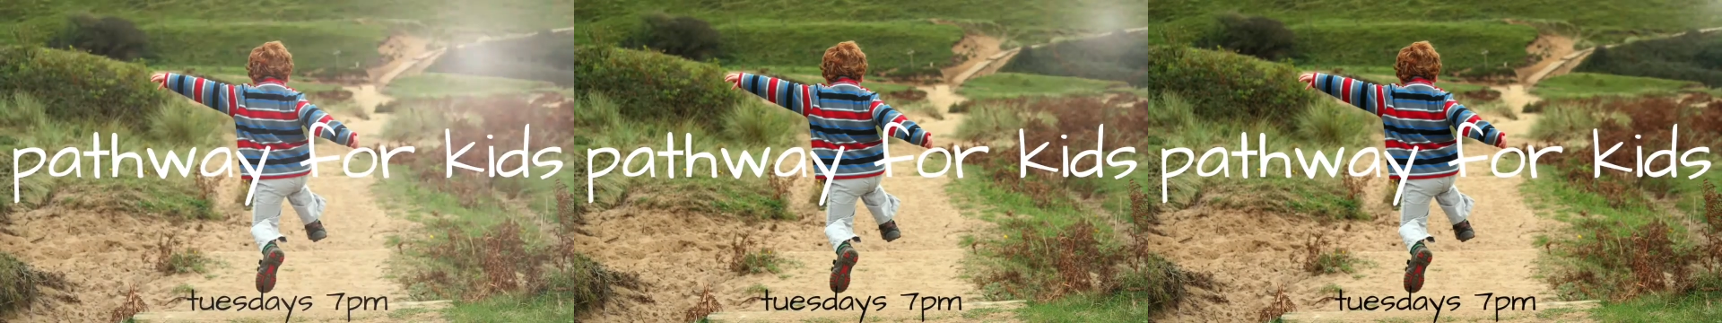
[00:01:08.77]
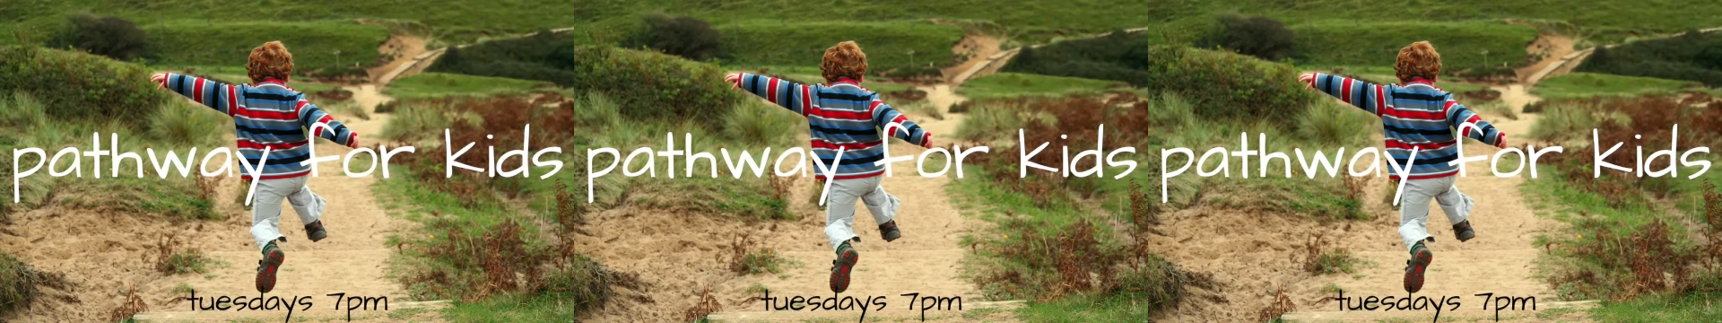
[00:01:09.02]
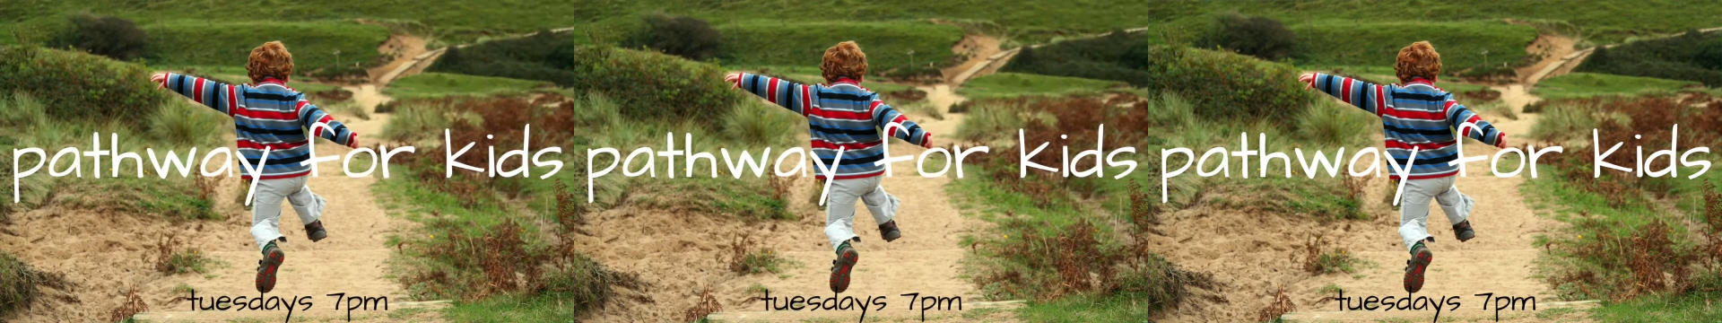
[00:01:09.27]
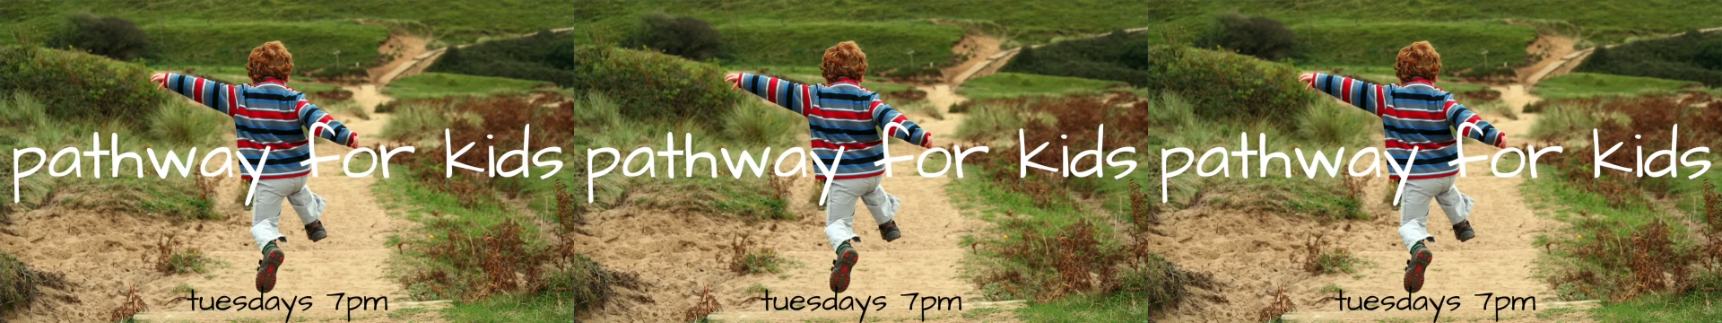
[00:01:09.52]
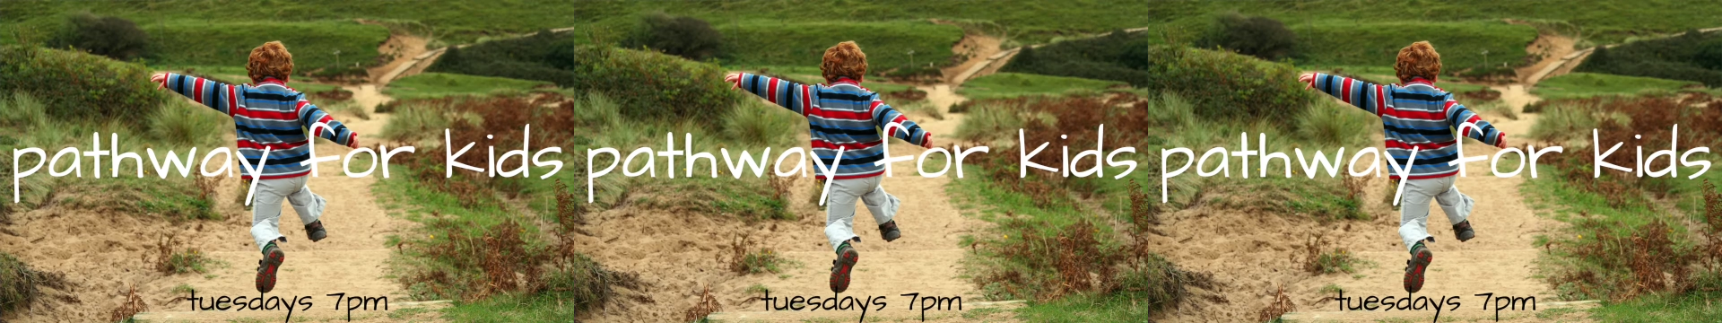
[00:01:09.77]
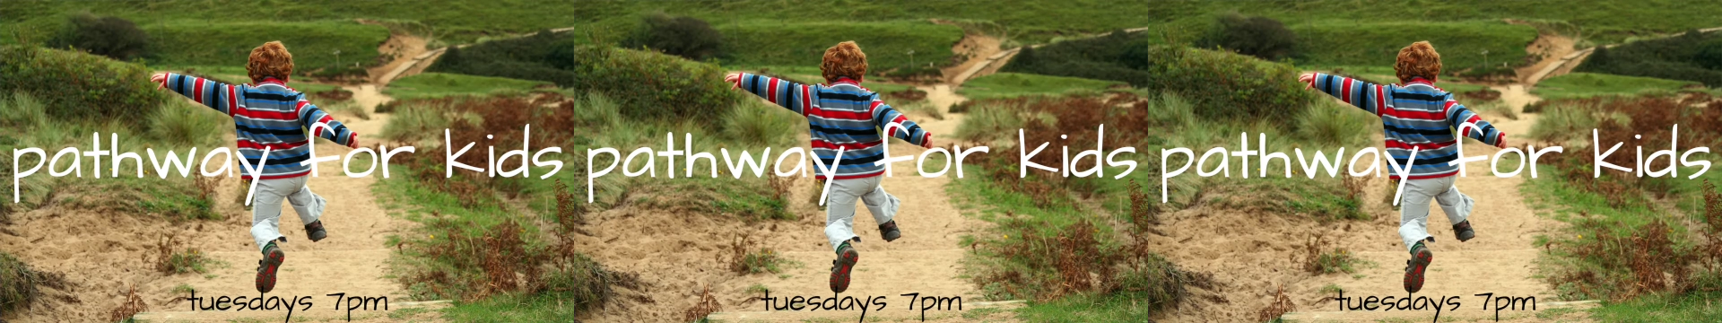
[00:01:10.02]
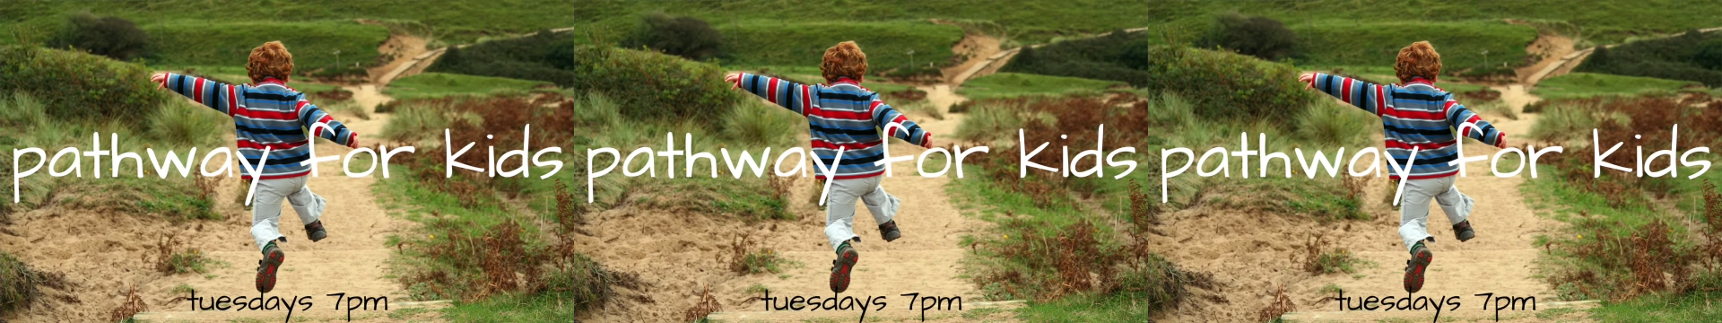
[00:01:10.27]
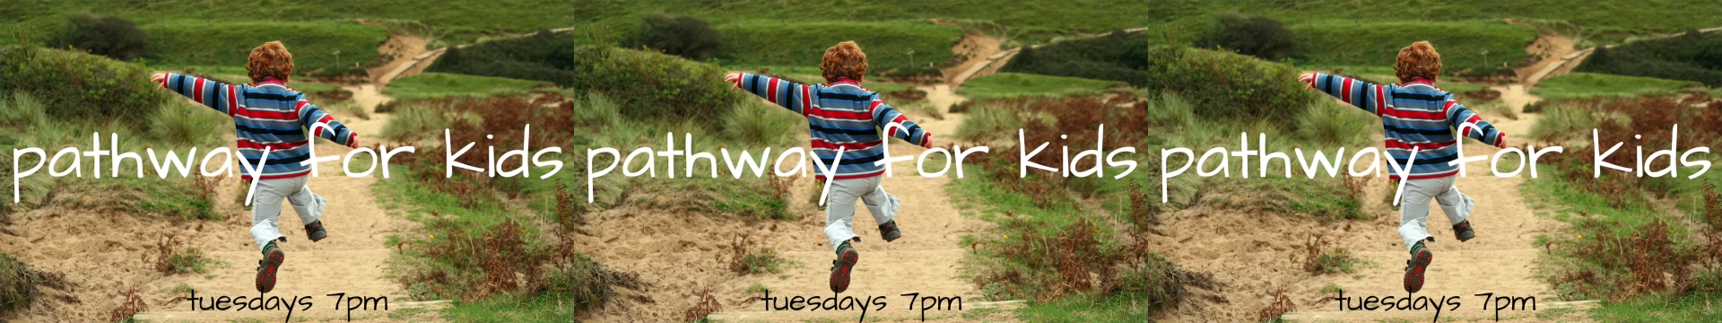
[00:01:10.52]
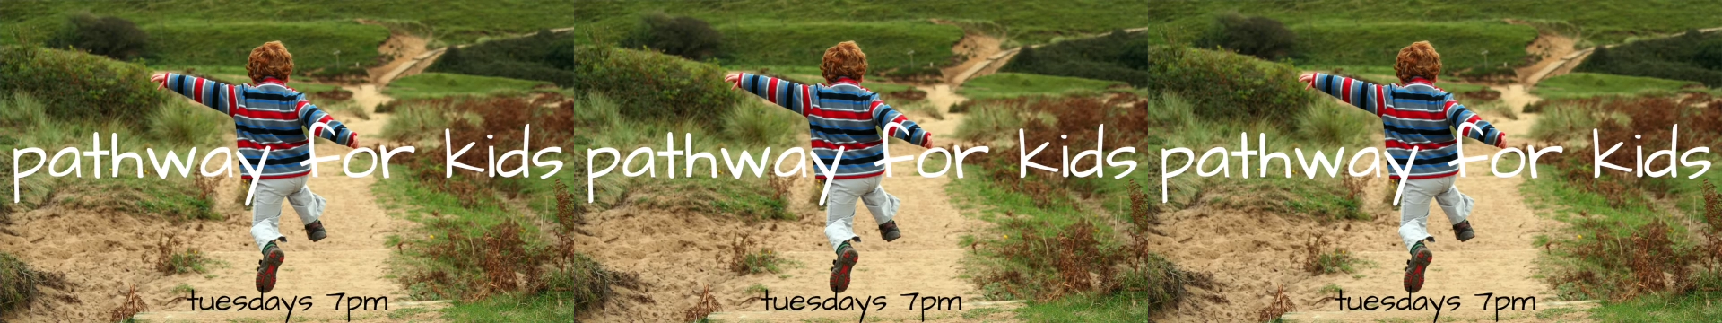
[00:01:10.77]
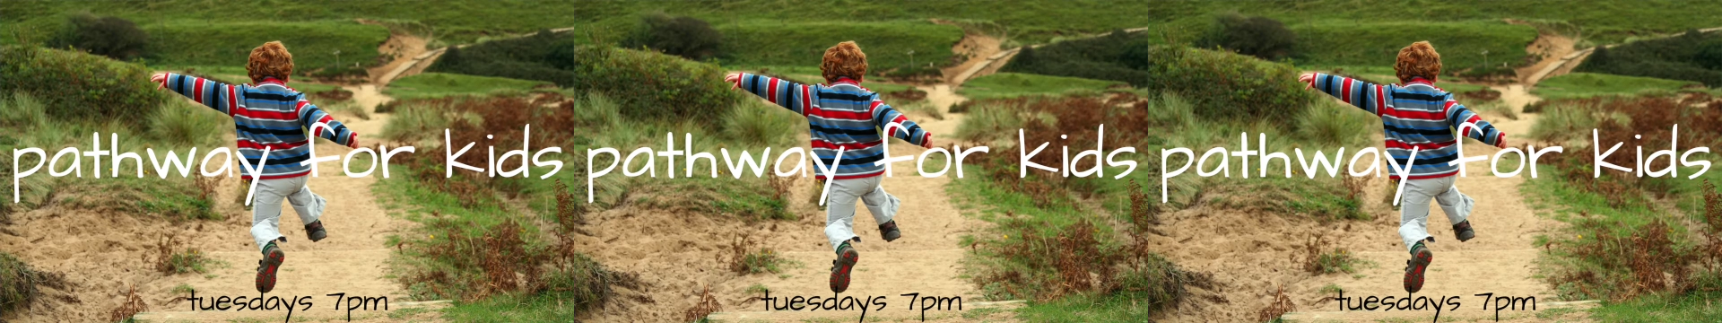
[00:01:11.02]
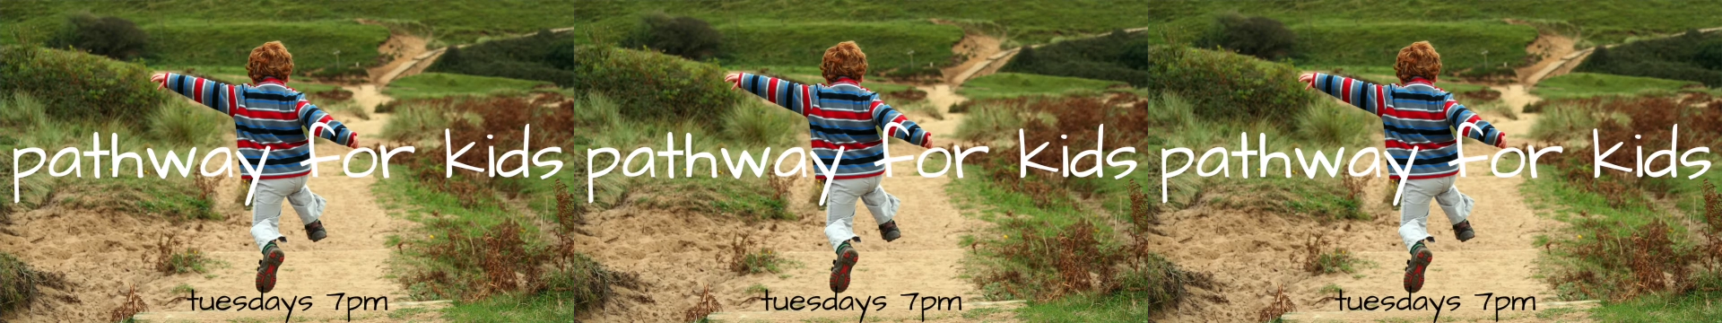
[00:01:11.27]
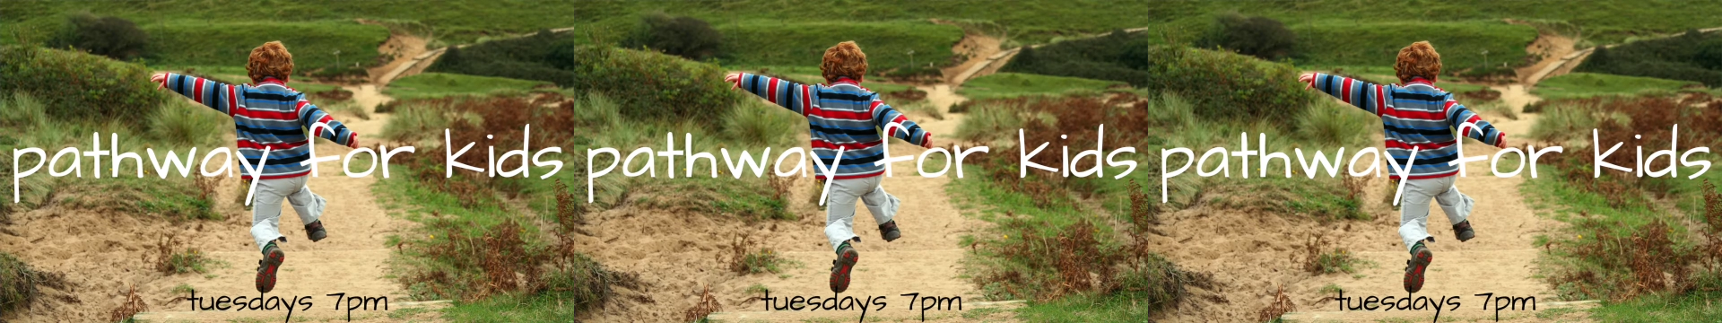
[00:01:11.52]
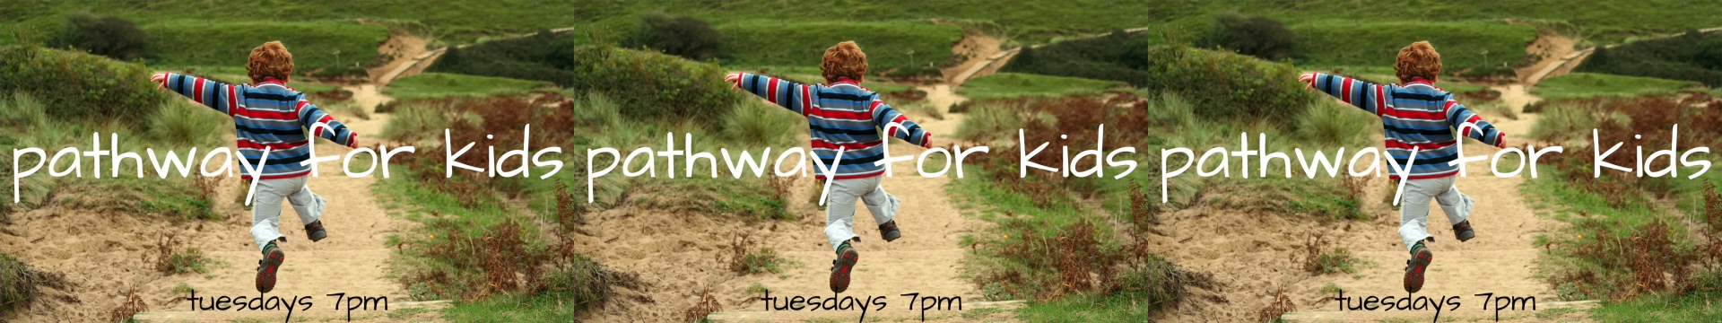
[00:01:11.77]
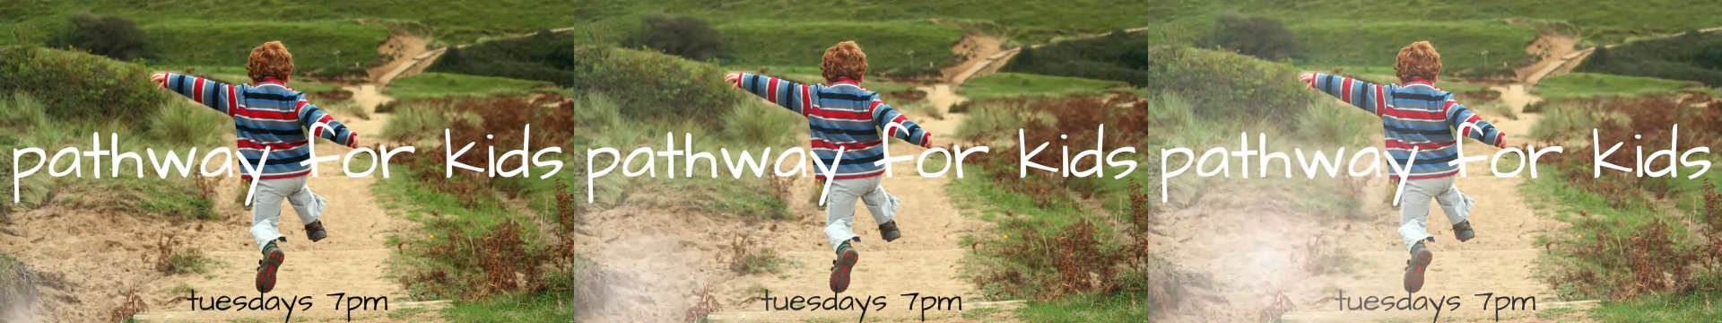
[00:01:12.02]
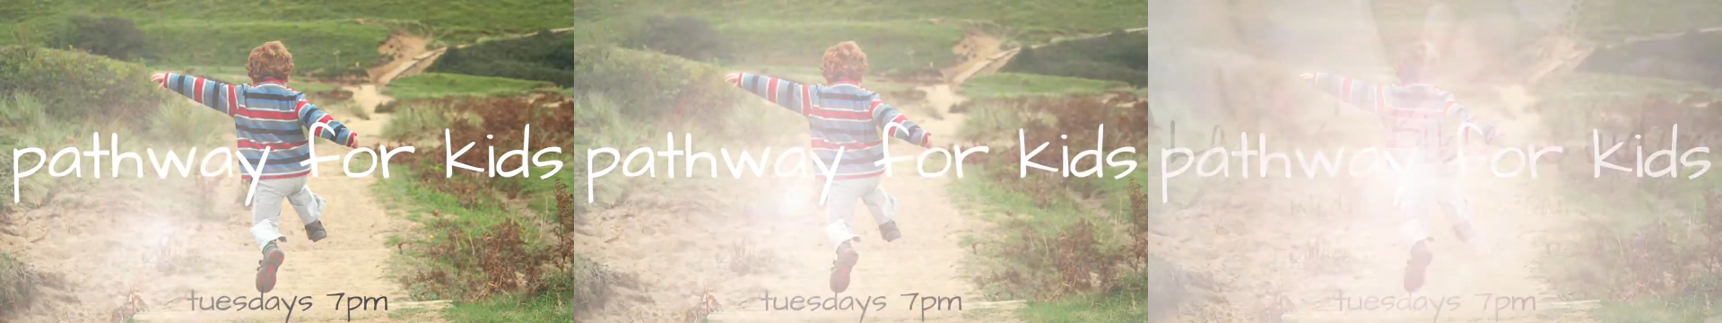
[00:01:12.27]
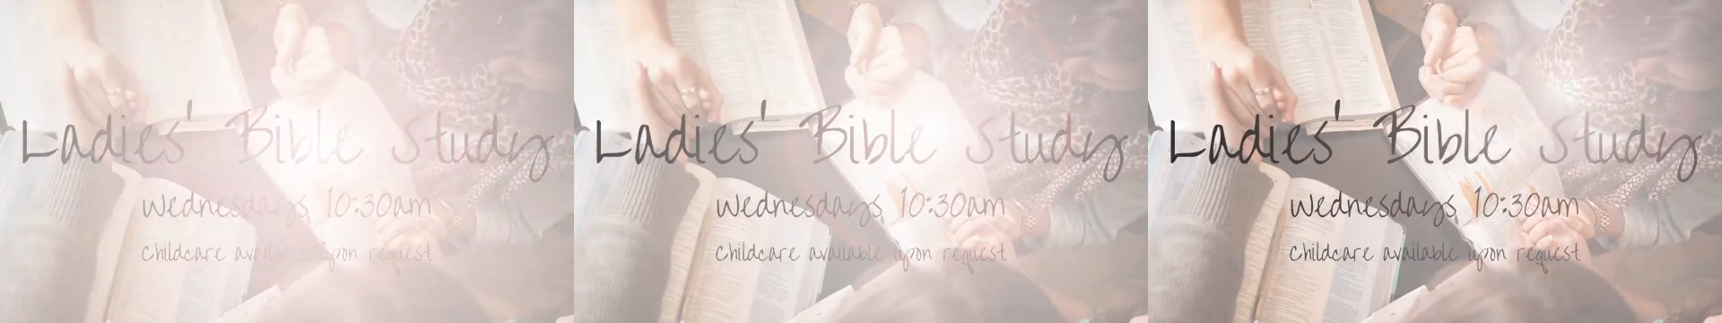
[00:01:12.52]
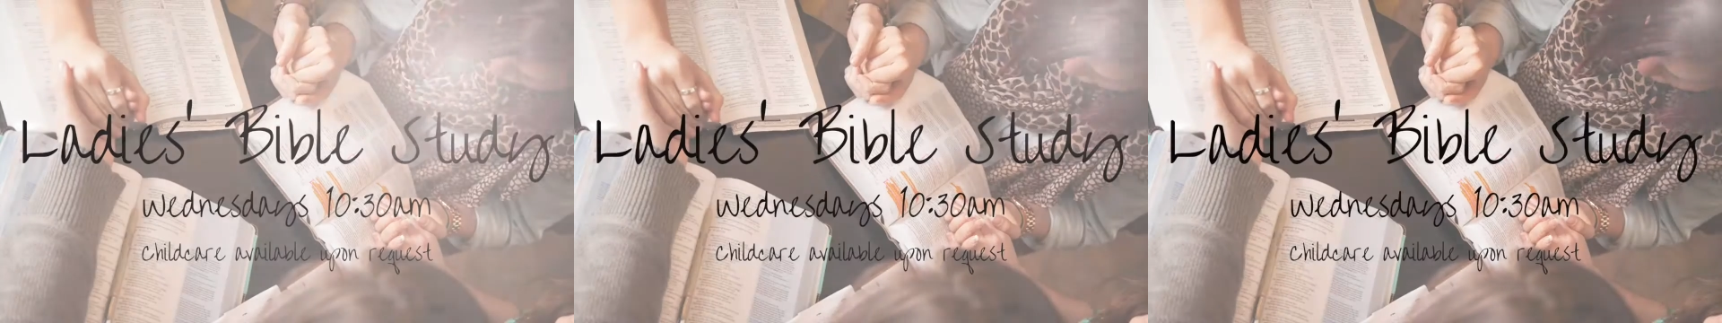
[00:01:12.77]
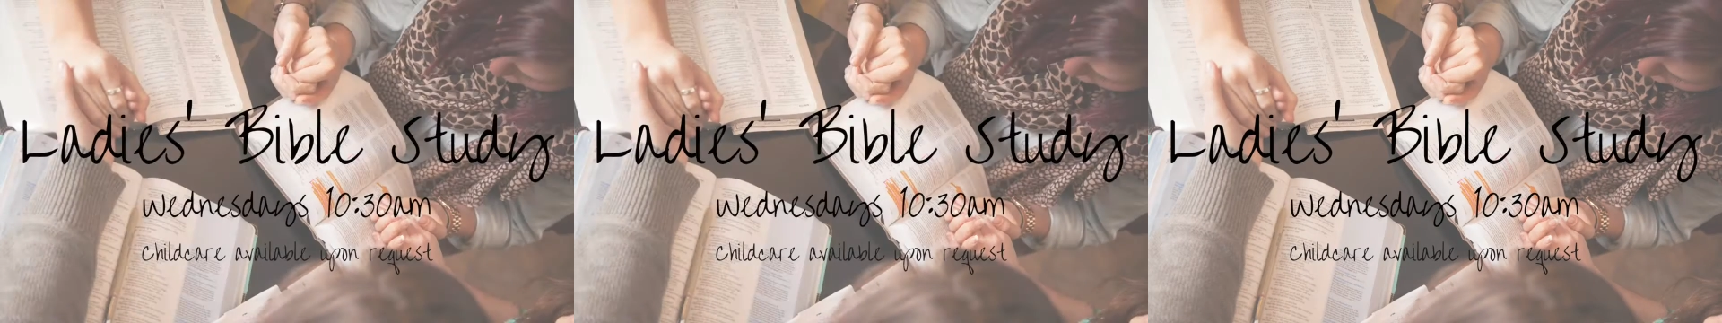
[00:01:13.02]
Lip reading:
Nobody's mouth can be seen.